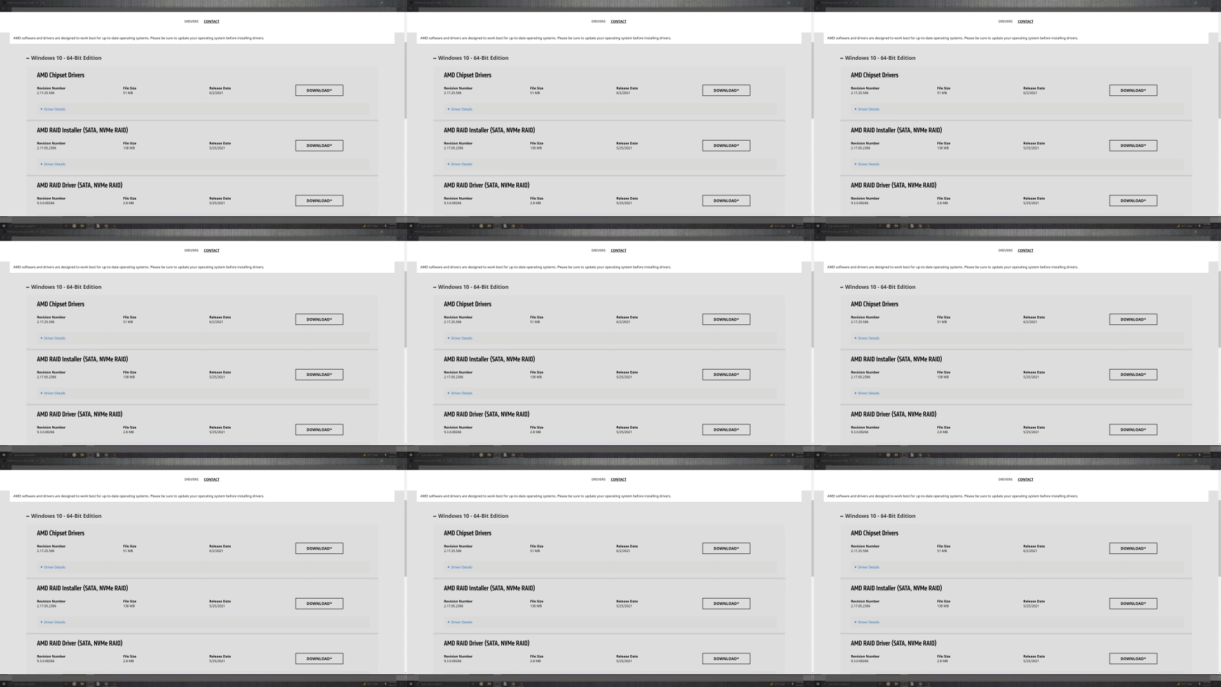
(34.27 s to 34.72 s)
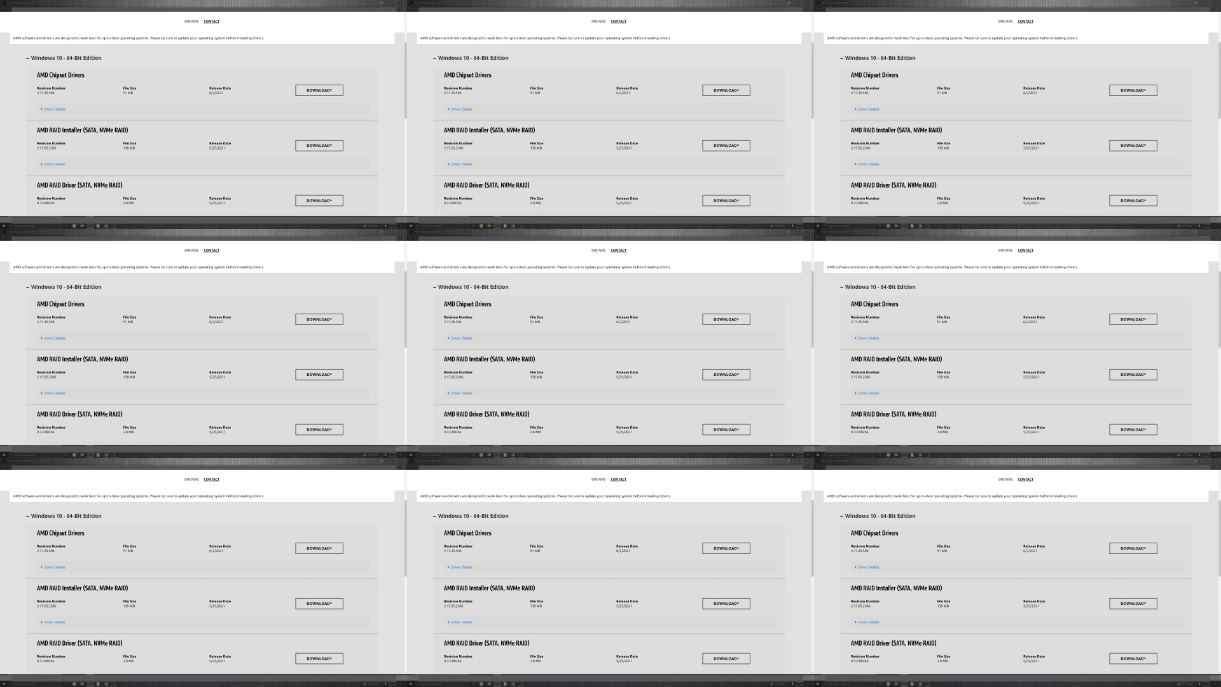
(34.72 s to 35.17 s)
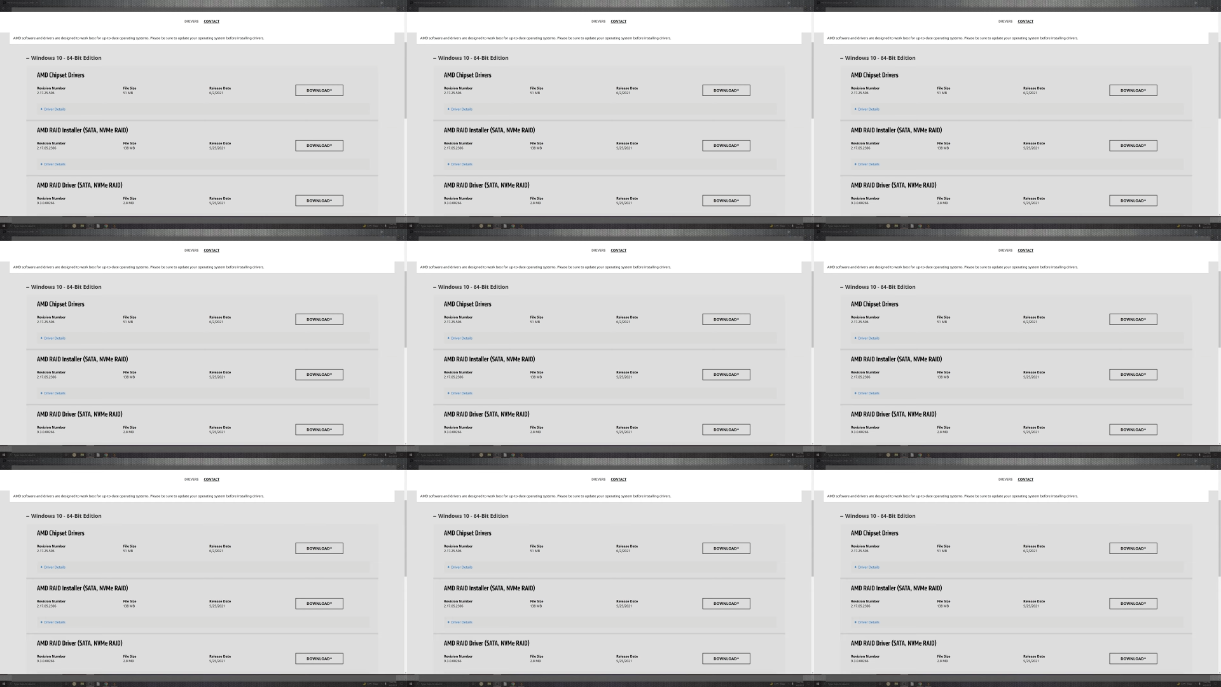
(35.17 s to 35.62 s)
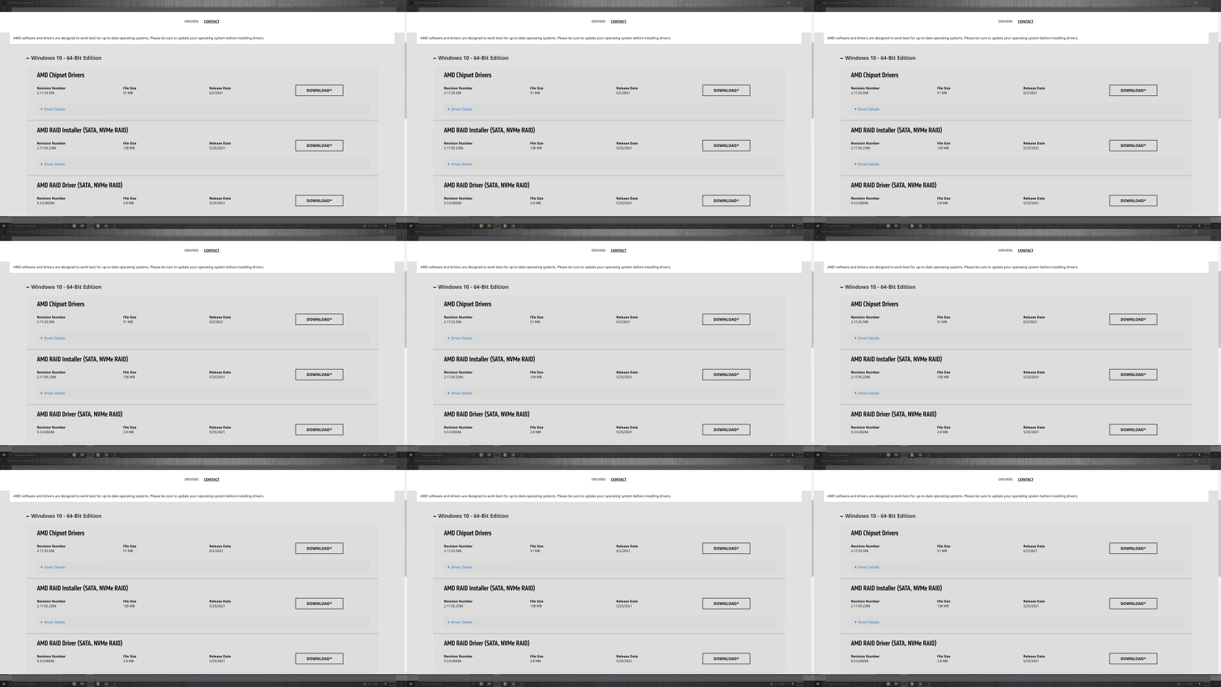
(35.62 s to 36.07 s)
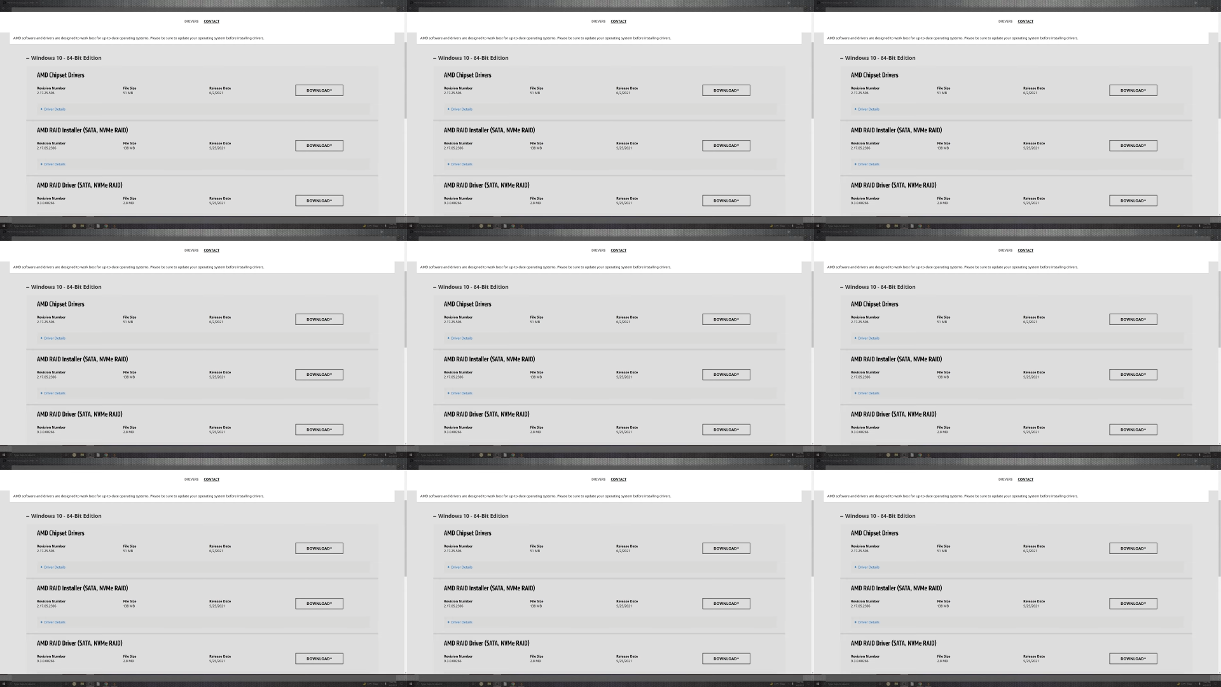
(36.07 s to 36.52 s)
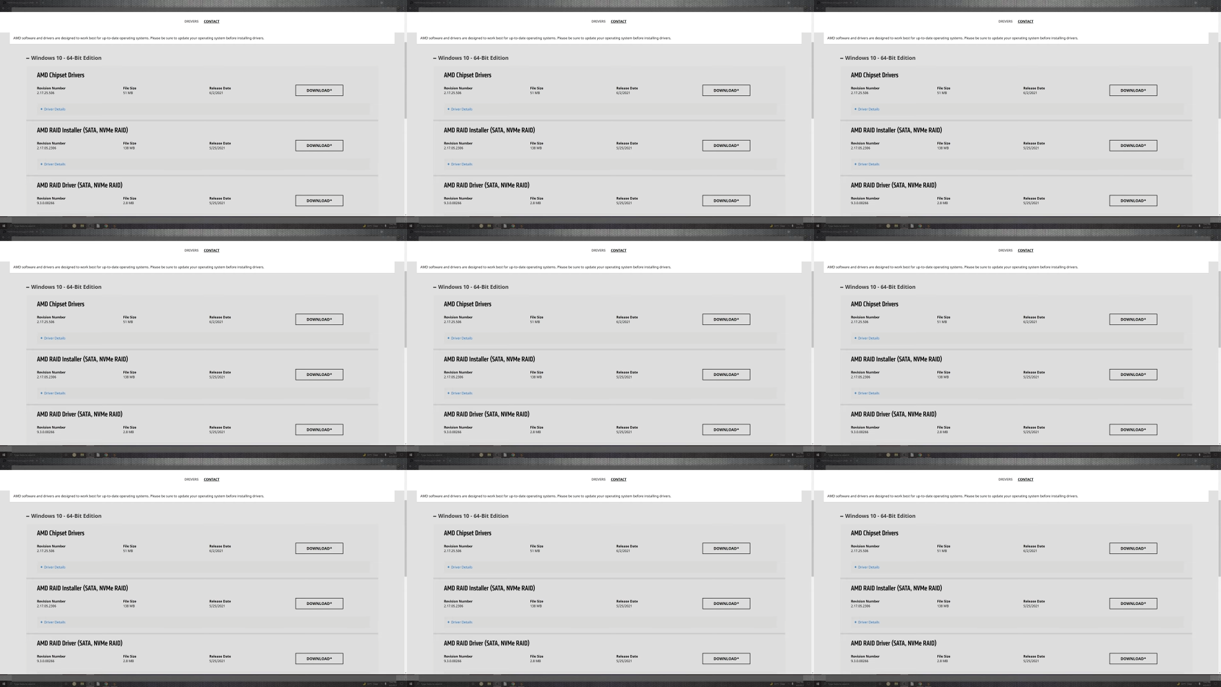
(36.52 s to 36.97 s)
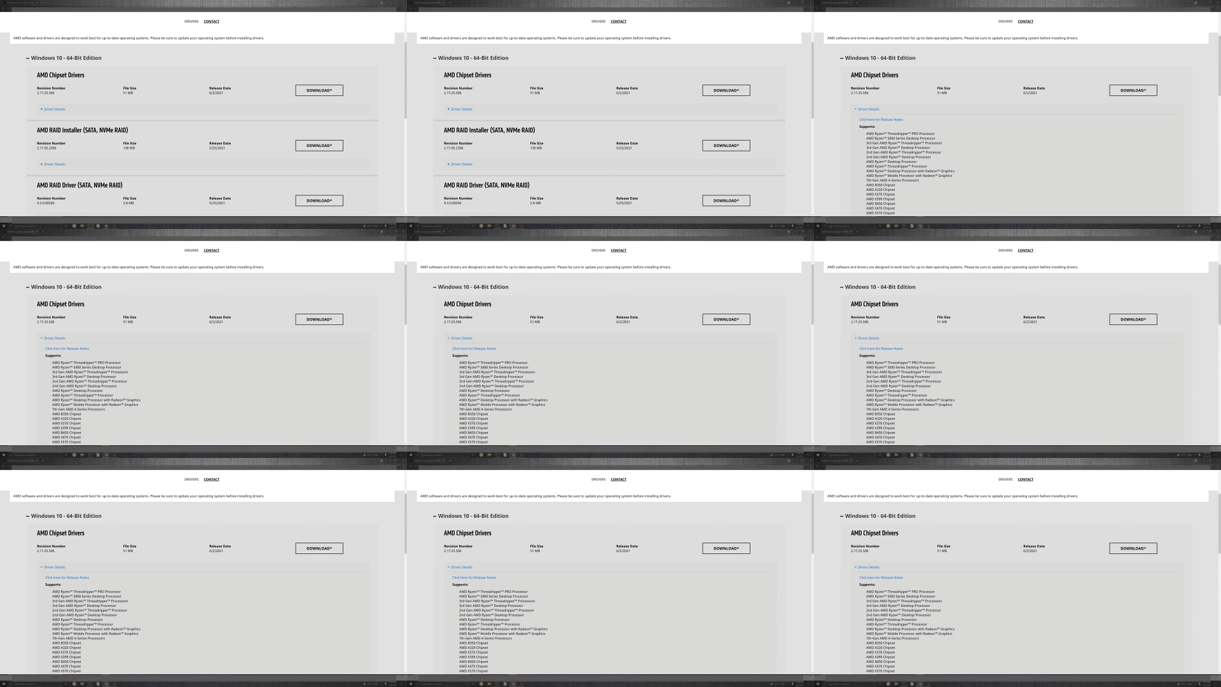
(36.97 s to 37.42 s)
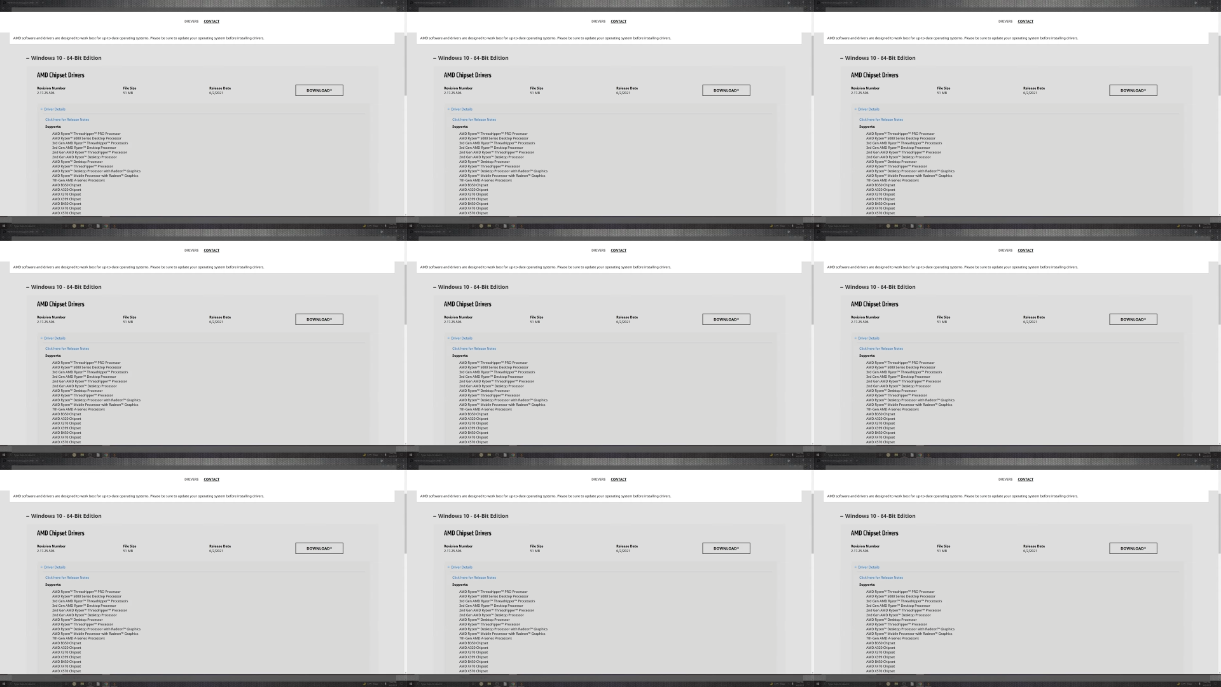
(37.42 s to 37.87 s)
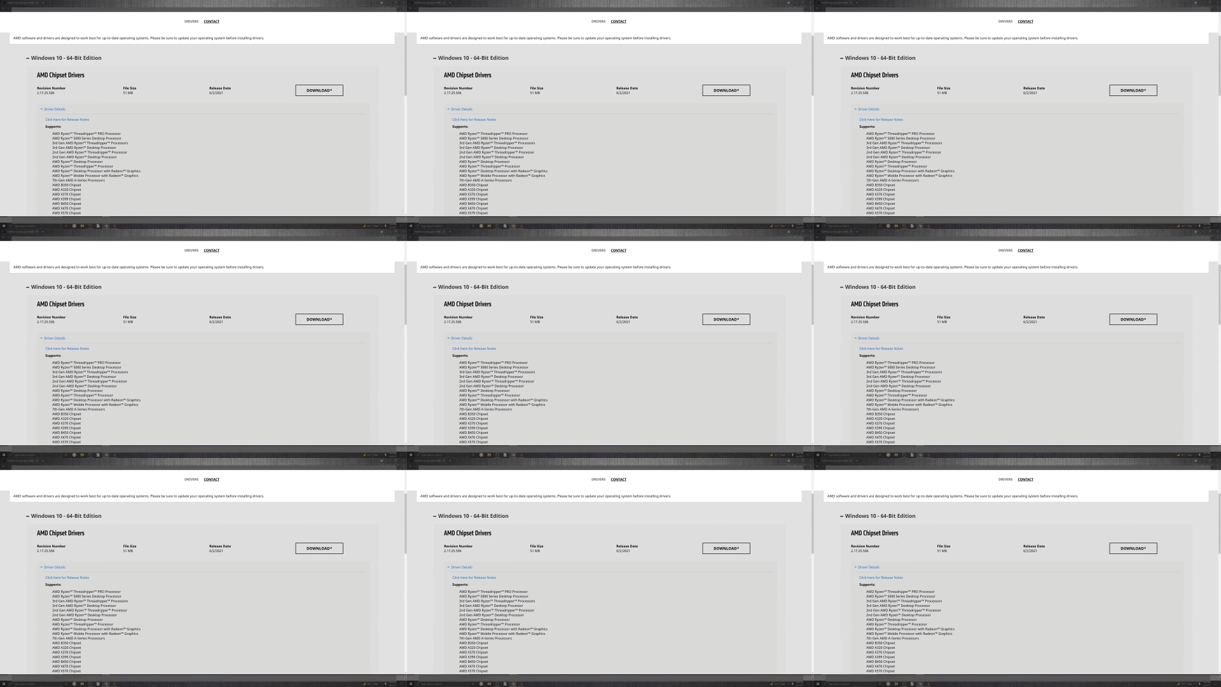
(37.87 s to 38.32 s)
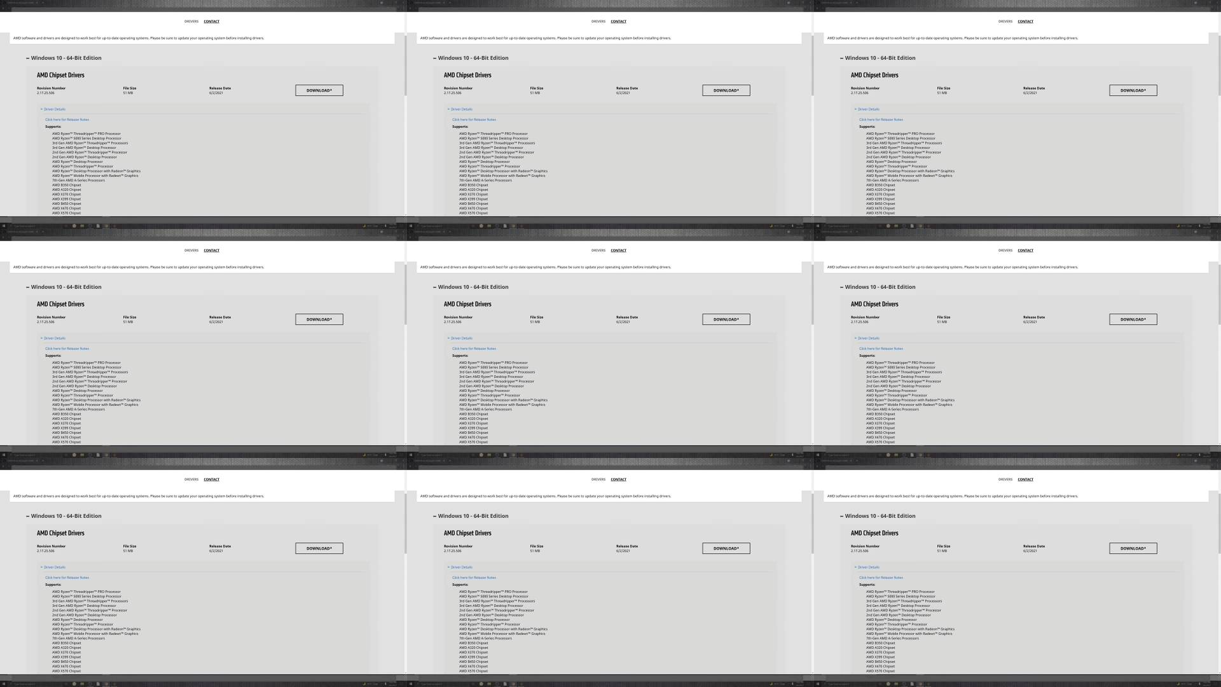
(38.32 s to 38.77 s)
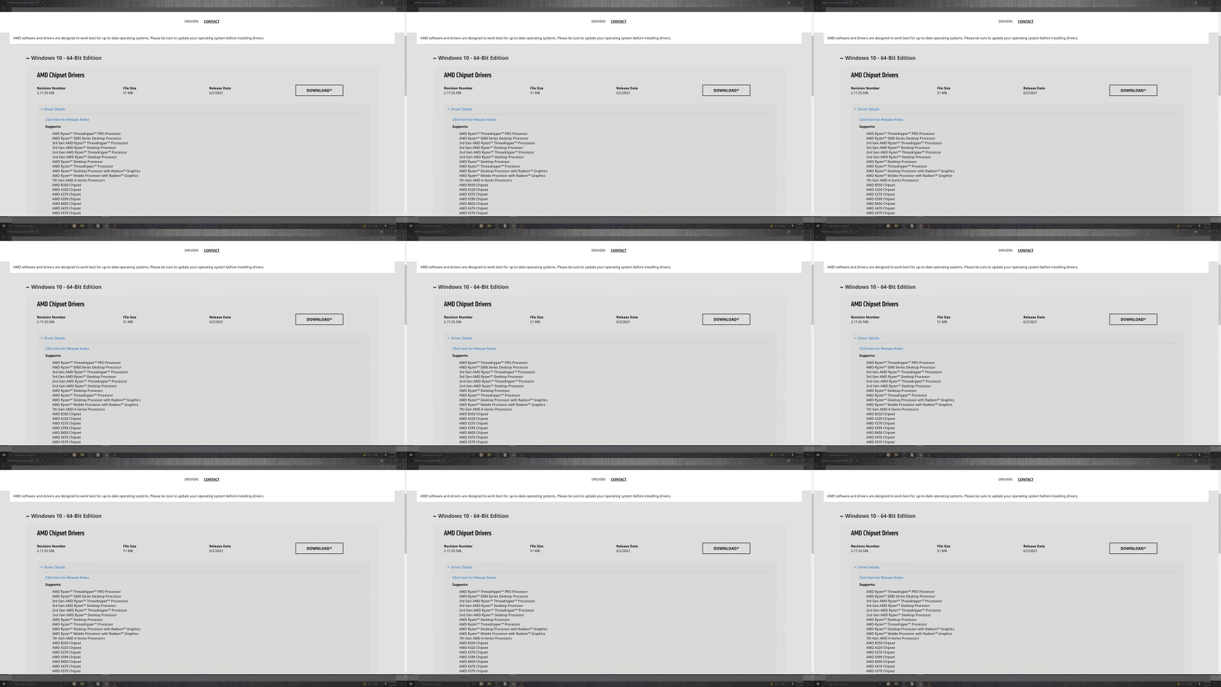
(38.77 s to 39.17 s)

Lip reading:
(no speaker visible)